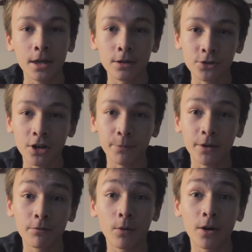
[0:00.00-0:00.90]
you're
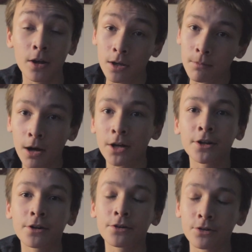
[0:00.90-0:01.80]
shopping for
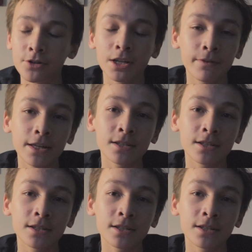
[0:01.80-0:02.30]
monitors or TVs,